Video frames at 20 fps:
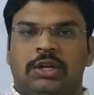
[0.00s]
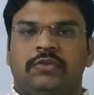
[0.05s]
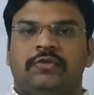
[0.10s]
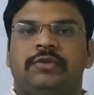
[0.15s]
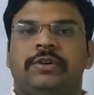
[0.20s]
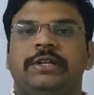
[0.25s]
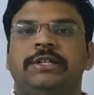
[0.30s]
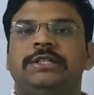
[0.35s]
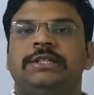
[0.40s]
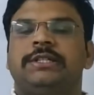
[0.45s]

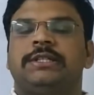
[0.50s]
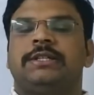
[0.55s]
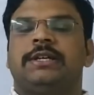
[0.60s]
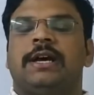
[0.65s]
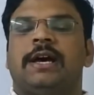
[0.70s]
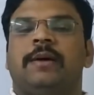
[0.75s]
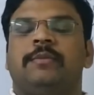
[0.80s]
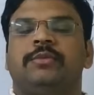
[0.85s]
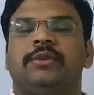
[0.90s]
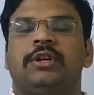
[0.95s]
friends,
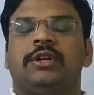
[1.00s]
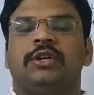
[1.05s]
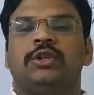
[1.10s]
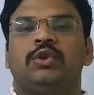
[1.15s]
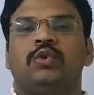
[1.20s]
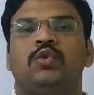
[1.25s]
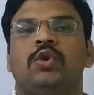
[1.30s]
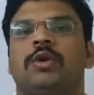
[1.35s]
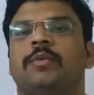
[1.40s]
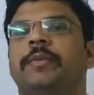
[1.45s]
I'm
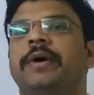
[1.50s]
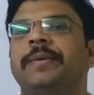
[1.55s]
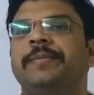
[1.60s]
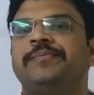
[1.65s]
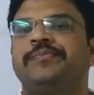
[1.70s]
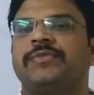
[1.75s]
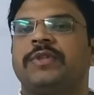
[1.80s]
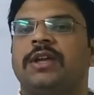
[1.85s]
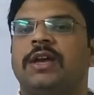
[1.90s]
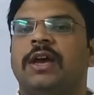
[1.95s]
Narendra Verma.
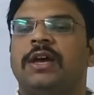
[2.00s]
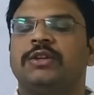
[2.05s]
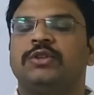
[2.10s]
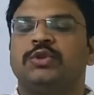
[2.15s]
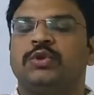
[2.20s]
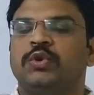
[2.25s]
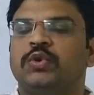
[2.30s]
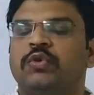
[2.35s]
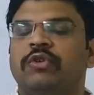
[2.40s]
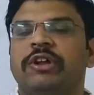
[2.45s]
As you
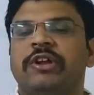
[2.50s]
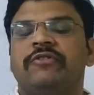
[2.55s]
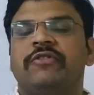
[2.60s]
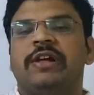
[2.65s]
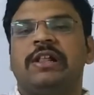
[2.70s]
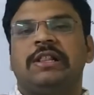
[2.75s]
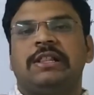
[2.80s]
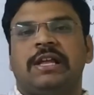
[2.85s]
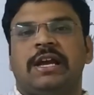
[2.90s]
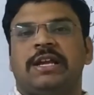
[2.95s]
know very
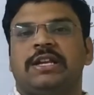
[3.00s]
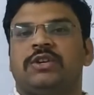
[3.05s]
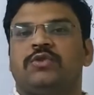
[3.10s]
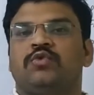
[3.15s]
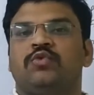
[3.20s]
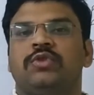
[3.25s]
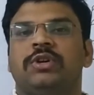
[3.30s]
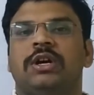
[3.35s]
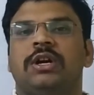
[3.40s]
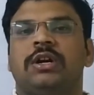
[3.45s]
well that
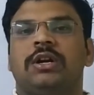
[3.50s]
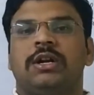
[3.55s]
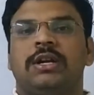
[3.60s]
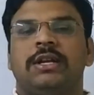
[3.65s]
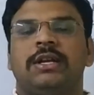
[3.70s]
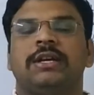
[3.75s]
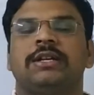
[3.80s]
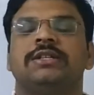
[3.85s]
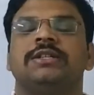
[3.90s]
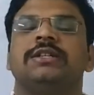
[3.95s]
we are
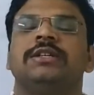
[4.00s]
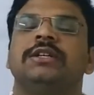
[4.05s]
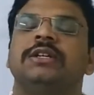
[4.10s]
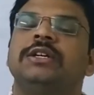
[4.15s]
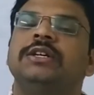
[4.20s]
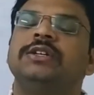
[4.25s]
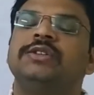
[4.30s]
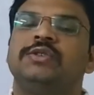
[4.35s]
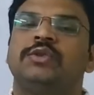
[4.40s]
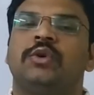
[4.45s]
running a
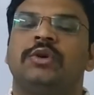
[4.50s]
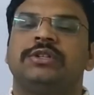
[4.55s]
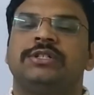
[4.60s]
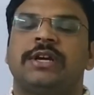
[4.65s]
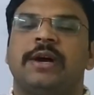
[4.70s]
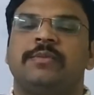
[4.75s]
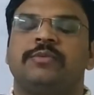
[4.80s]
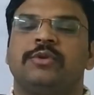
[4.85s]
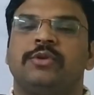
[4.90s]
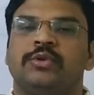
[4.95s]
series on
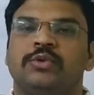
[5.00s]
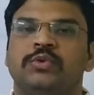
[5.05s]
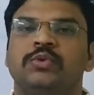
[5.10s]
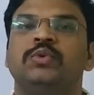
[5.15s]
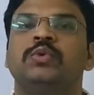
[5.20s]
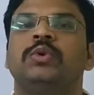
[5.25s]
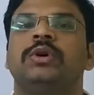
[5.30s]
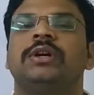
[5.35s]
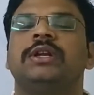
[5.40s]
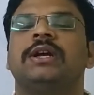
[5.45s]
chapter
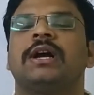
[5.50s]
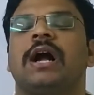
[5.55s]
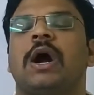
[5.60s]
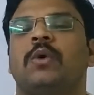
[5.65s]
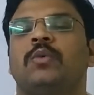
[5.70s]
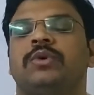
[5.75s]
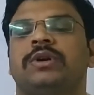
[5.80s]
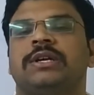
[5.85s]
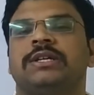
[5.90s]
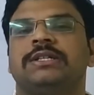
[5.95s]
2 in
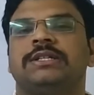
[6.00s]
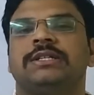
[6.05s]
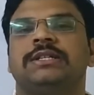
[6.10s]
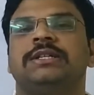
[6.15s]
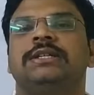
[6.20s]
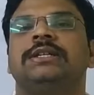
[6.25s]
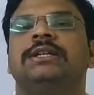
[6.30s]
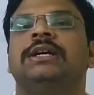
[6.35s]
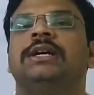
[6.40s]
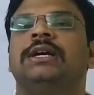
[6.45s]

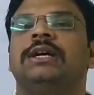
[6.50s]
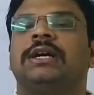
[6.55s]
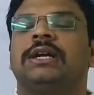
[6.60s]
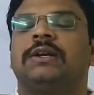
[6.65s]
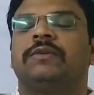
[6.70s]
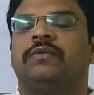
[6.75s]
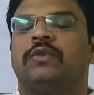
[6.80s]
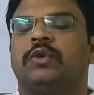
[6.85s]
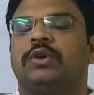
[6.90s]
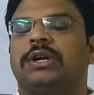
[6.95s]
accountancy
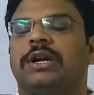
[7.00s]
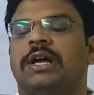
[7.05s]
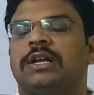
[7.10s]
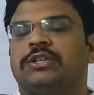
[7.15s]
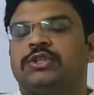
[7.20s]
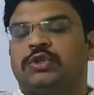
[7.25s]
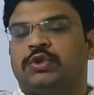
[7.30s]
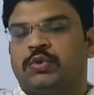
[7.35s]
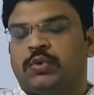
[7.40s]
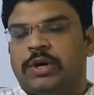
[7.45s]
for
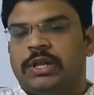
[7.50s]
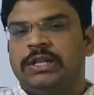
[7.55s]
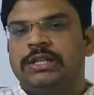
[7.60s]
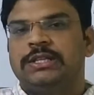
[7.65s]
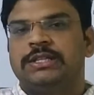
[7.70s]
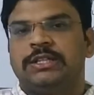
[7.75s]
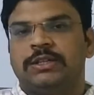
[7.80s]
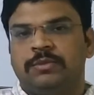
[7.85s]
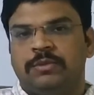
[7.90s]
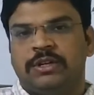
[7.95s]
class 12
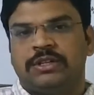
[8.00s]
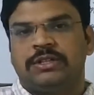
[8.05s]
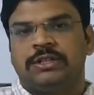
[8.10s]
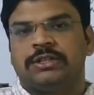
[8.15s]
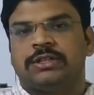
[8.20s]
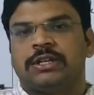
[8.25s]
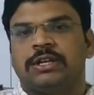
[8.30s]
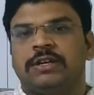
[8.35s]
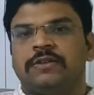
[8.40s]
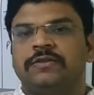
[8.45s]

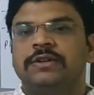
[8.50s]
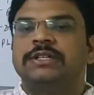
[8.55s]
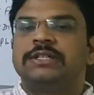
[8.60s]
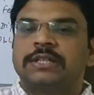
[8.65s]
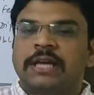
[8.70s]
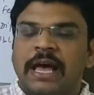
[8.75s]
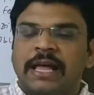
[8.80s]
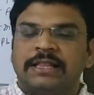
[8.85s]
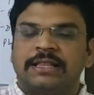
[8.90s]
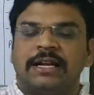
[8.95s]
CBSE syllabus,
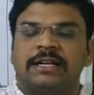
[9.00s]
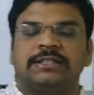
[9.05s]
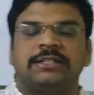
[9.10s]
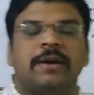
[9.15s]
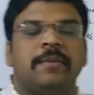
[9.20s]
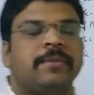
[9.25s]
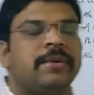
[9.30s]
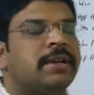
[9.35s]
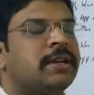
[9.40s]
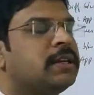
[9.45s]
and that
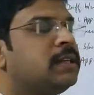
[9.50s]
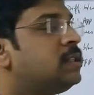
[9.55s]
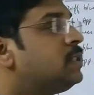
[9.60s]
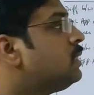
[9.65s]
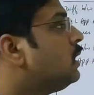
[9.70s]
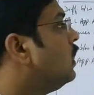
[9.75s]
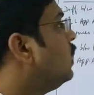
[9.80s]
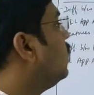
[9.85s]
chapter is